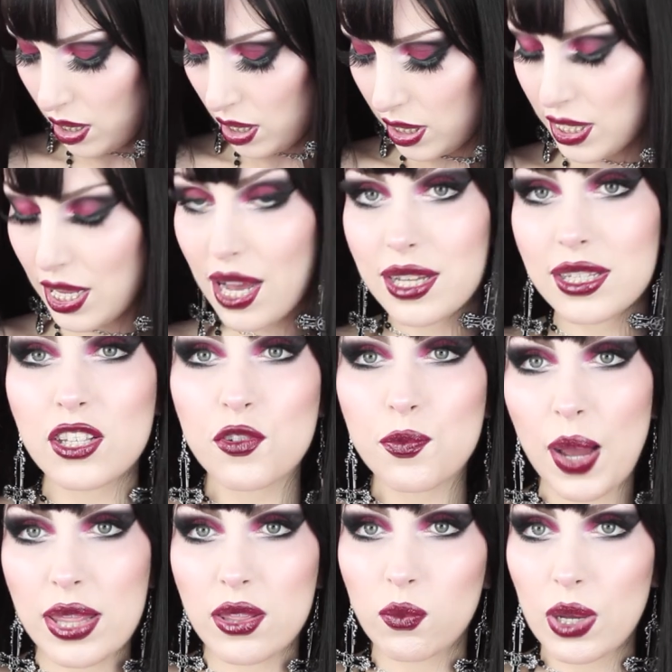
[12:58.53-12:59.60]
This has a
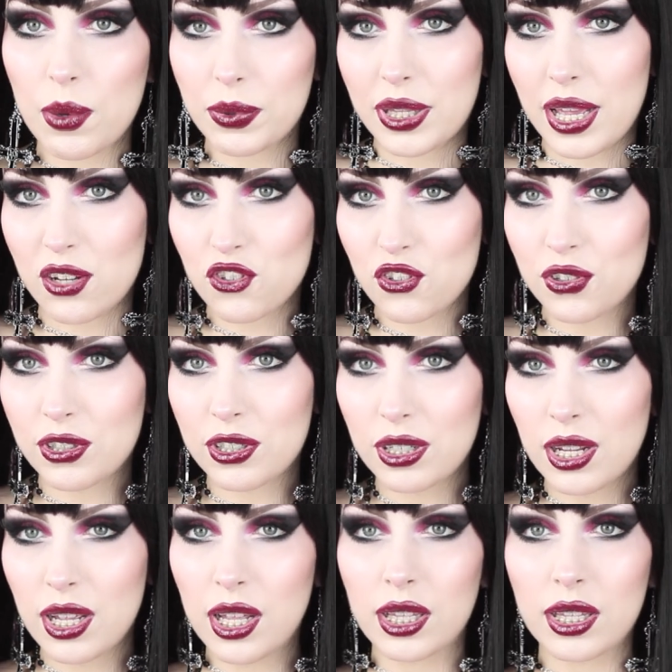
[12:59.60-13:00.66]
spiderweb
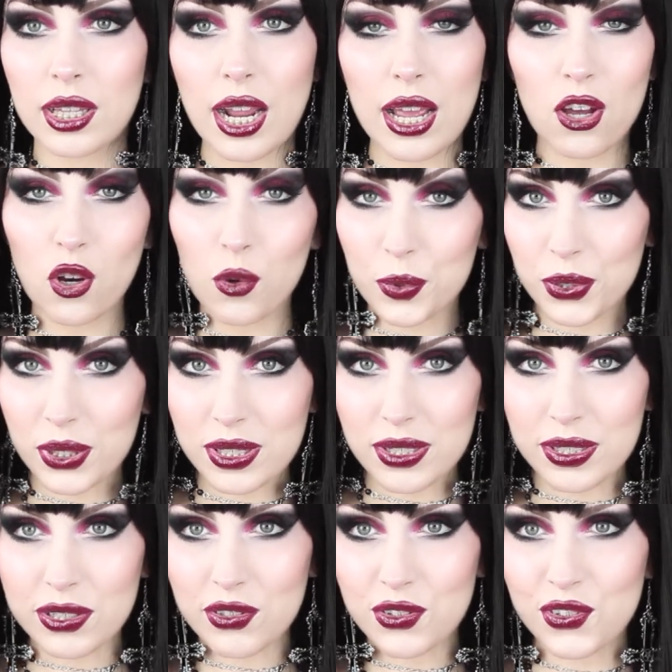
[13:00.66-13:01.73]
texture that I hope you can
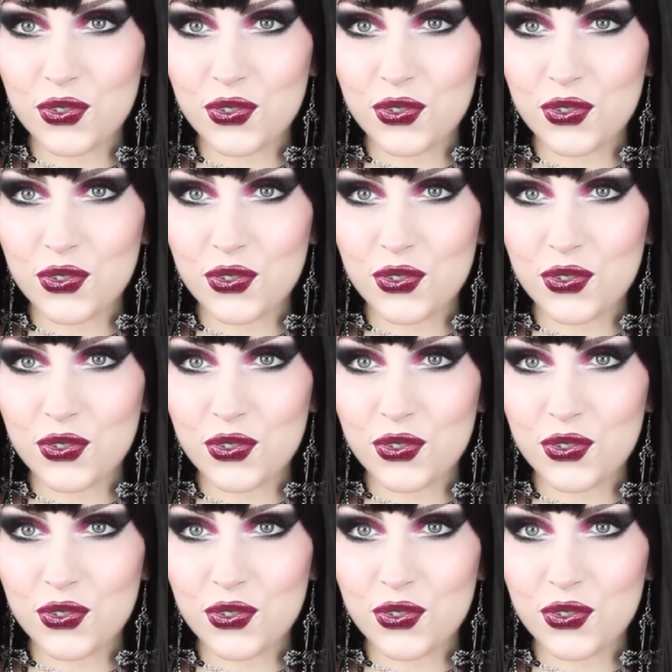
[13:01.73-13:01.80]
see on